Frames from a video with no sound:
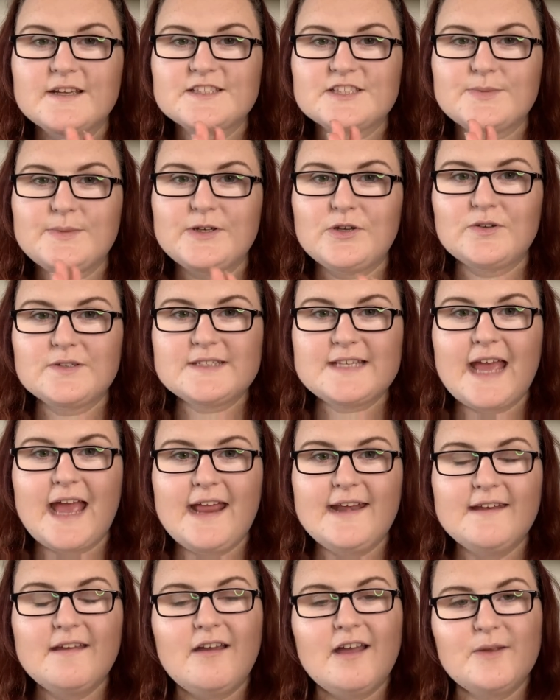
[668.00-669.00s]
got 10
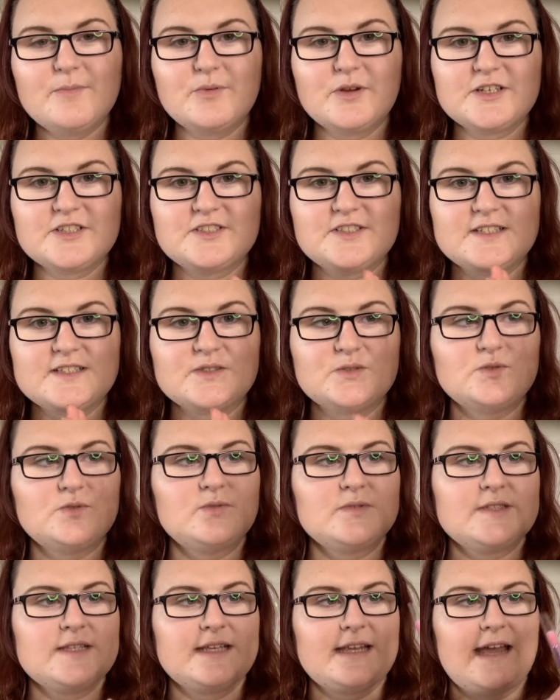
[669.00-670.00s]
eye brushes all
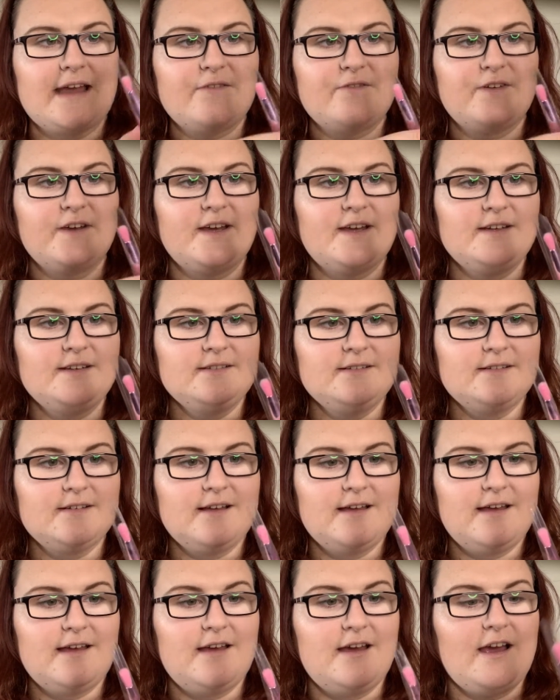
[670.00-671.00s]
together.
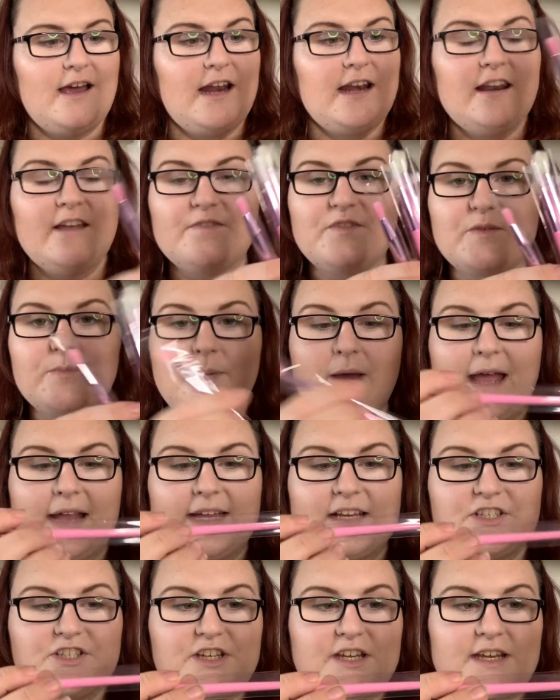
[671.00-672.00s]
I love the
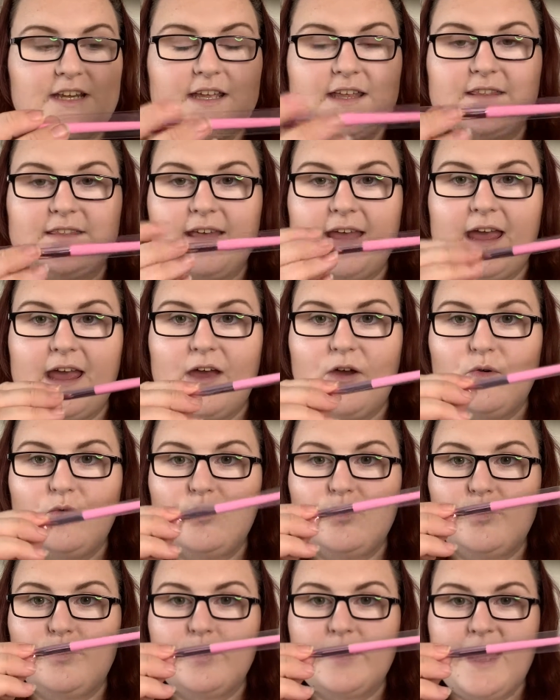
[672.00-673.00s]
packaging. They're all
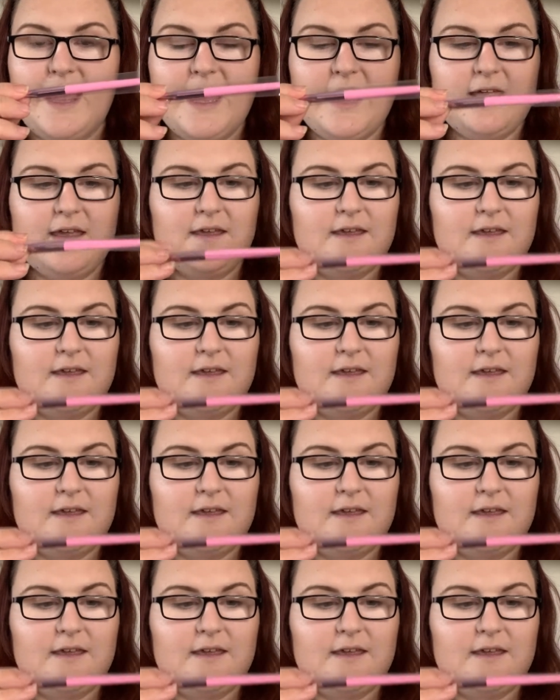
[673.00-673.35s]
pink.